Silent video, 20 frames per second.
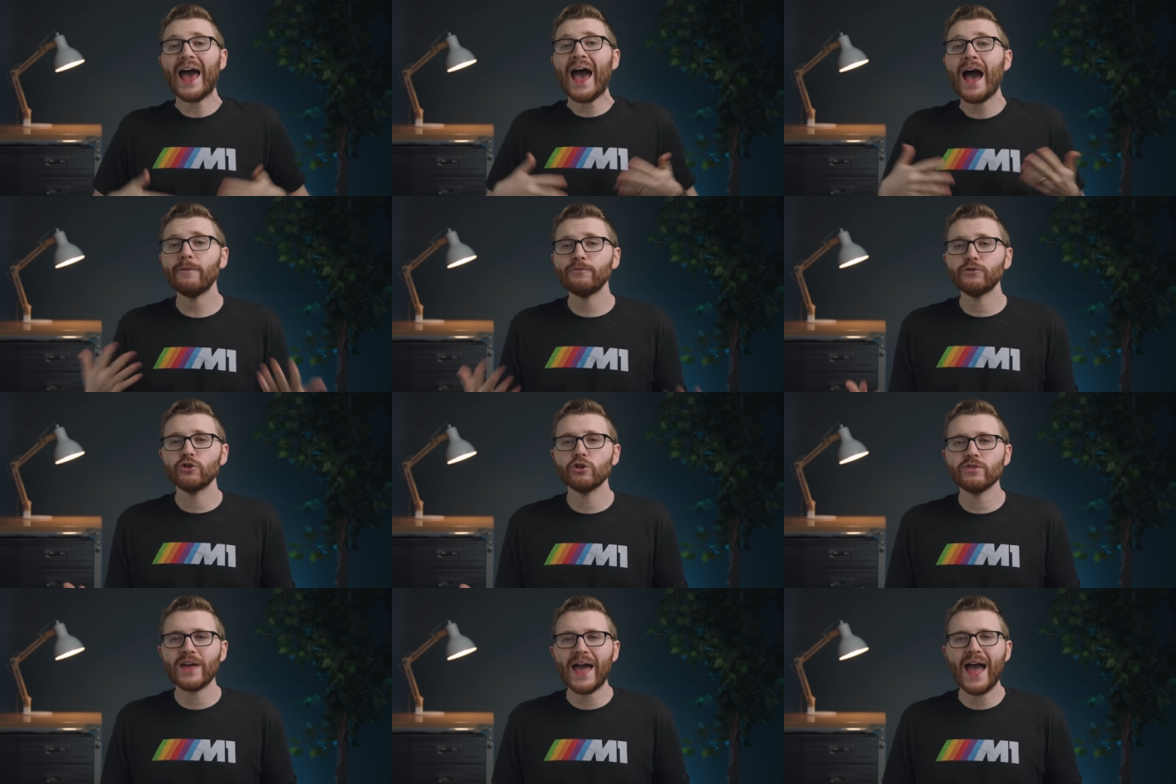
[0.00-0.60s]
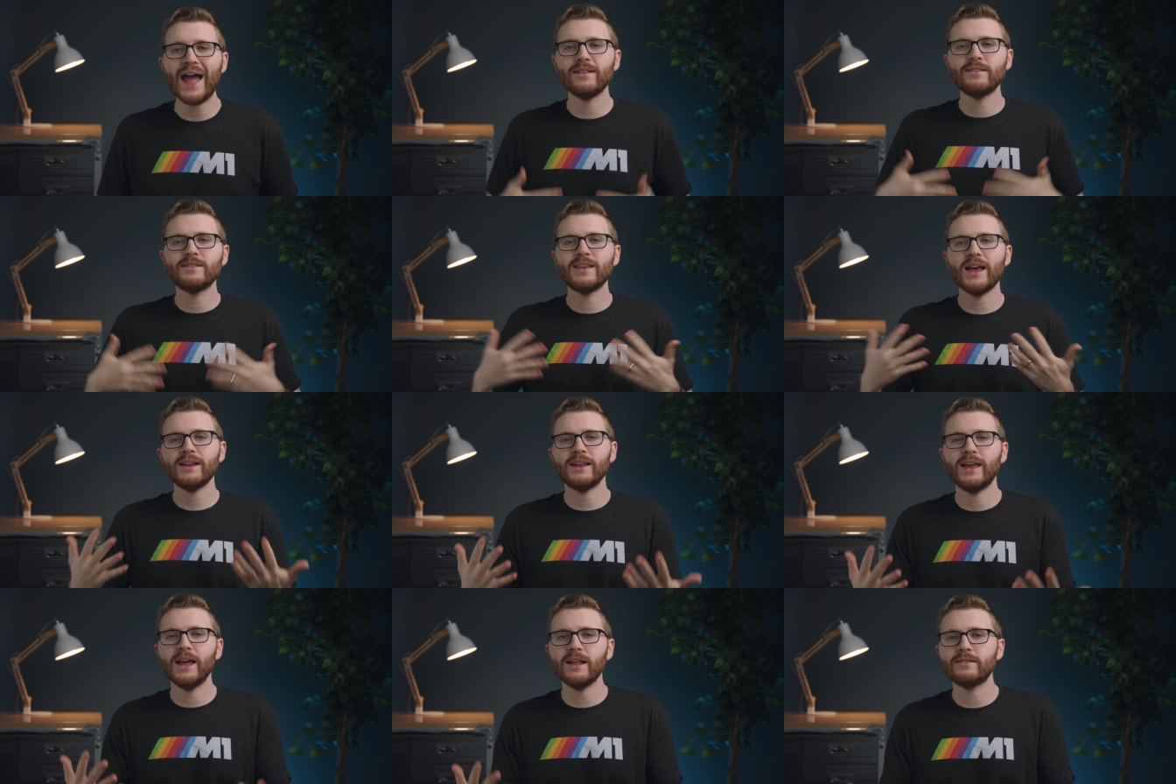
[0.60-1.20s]
after the
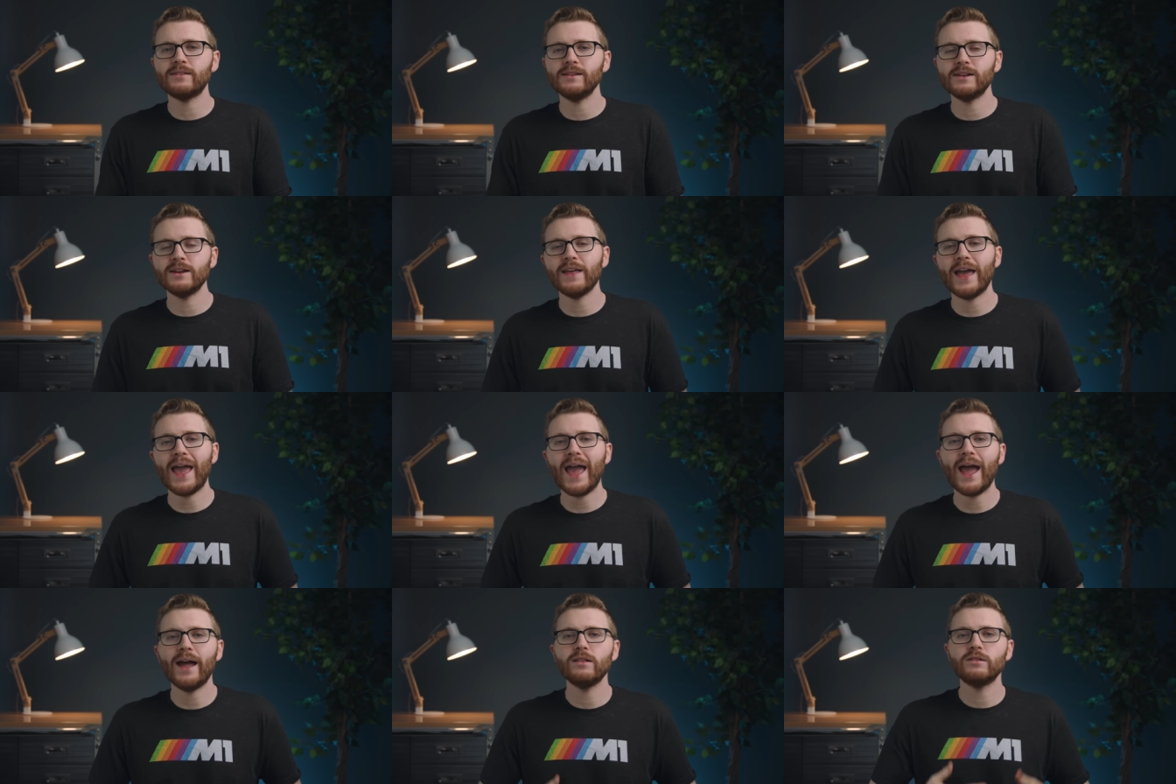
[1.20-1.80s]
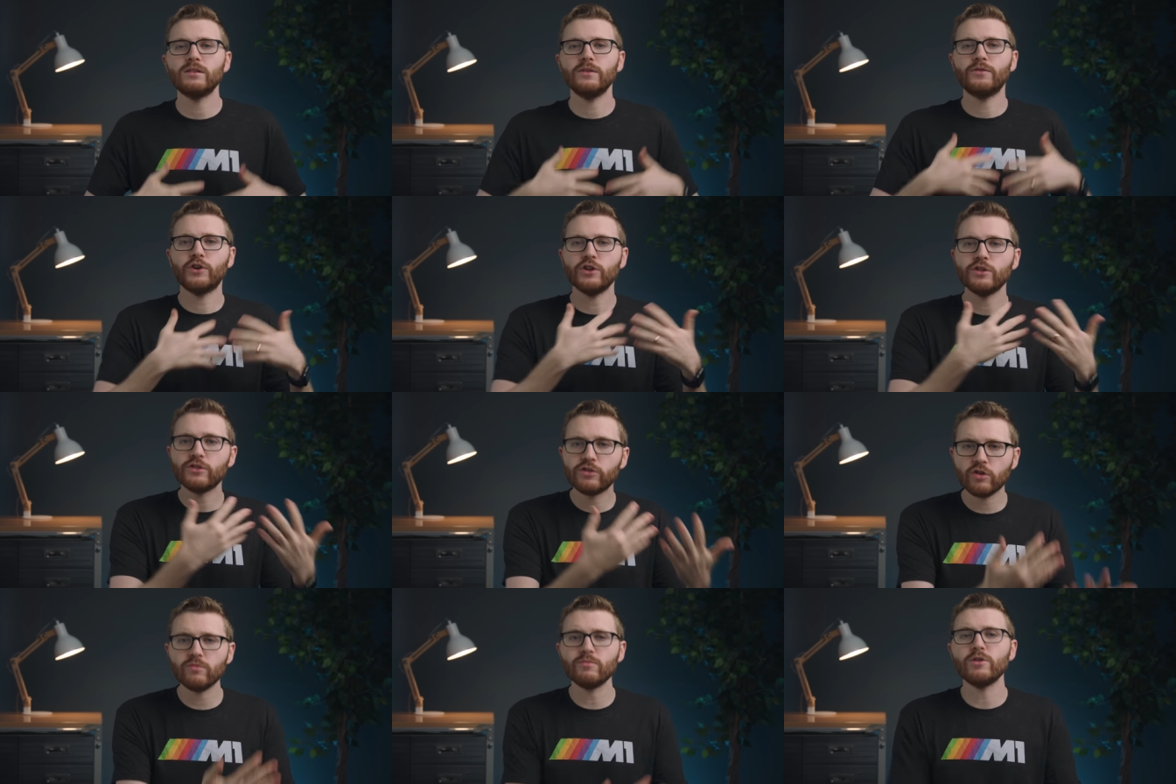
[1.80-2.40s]
headset gets into the hands of
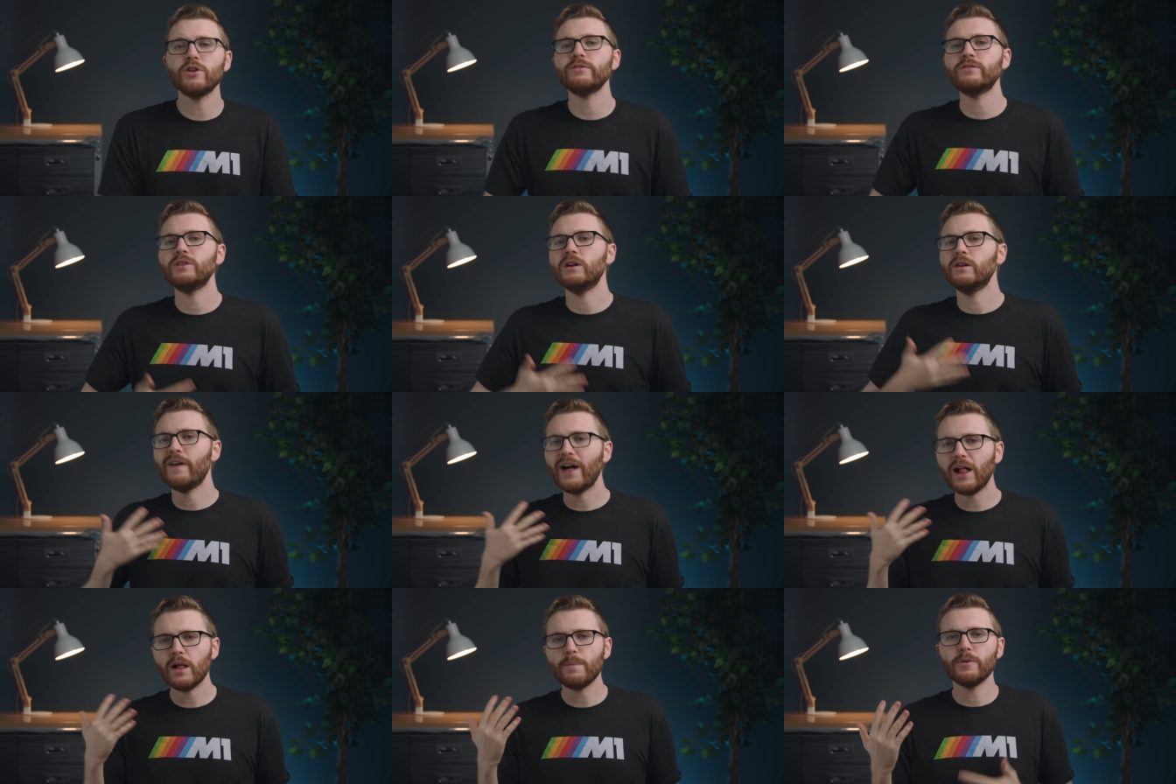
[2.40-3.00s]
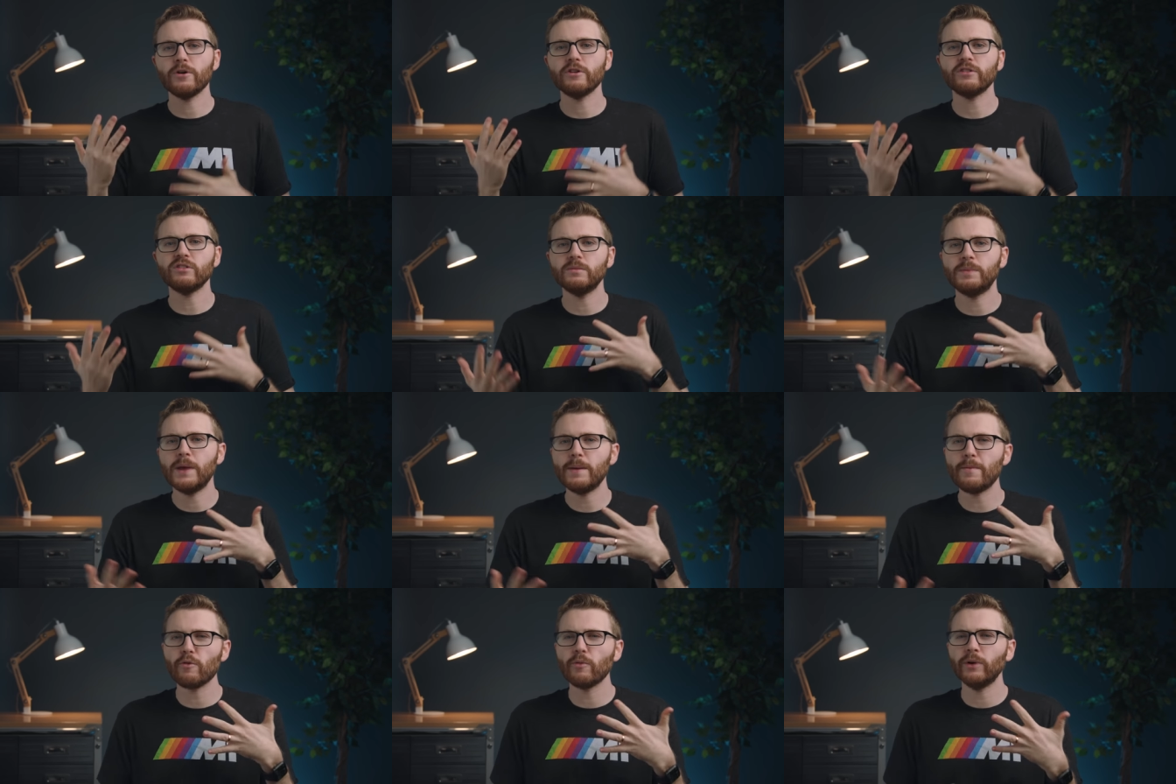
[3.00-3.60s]
consumers and developers and
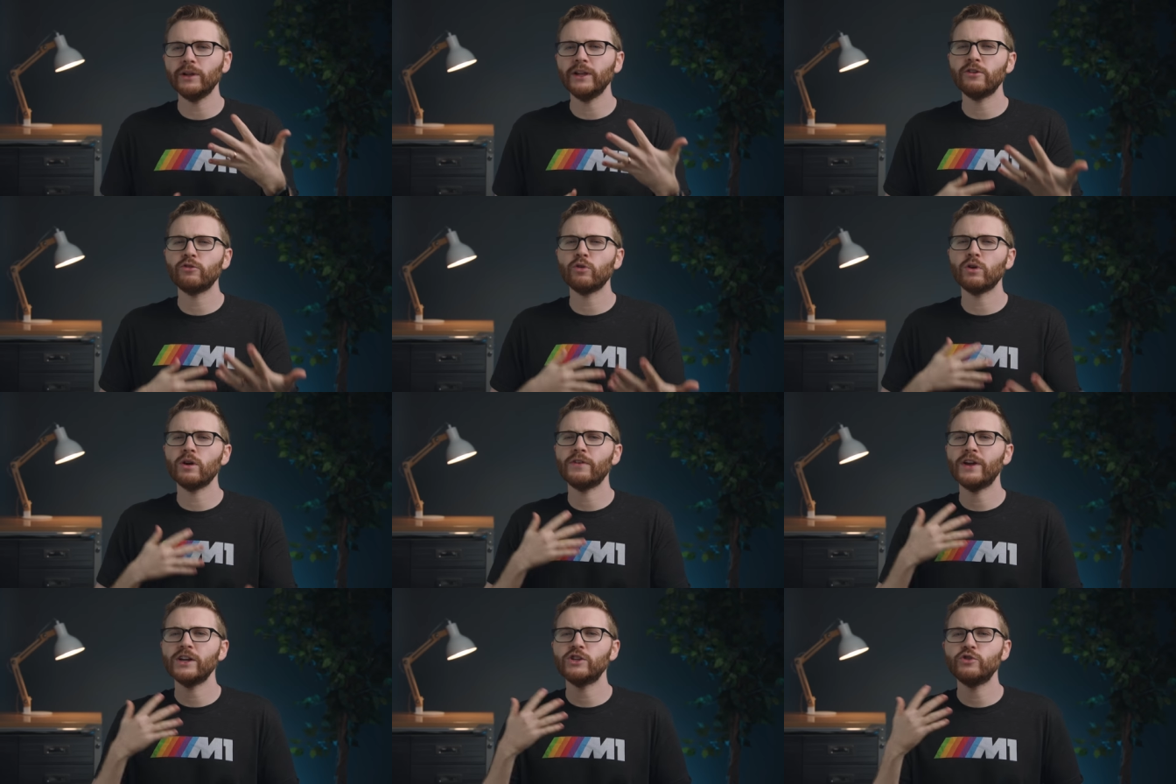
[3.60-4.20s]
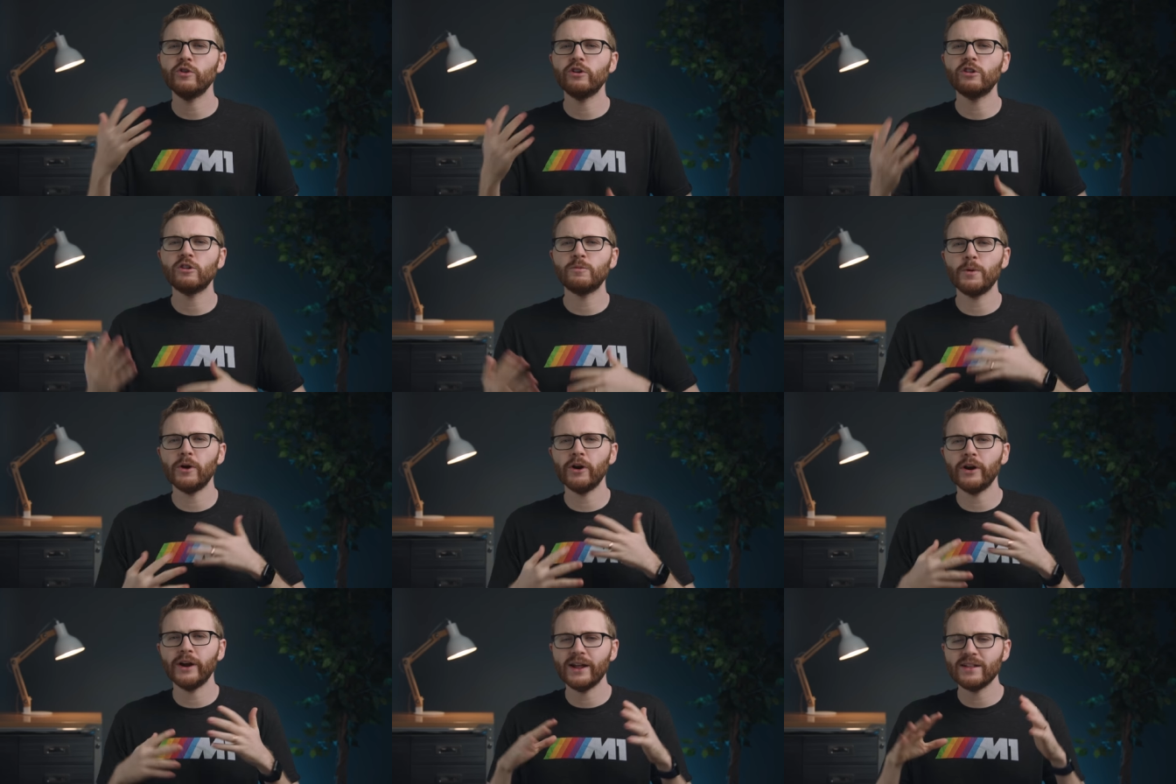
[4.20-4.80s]
people really sort of get to
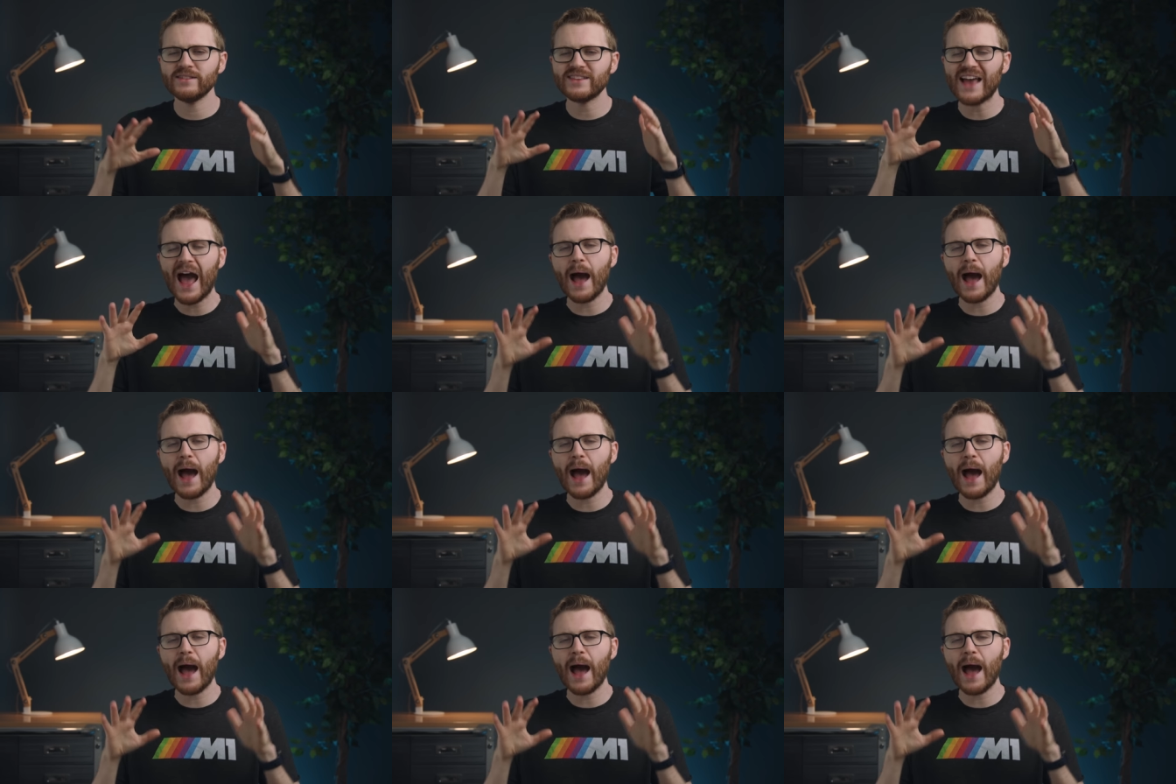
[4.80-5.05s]
experience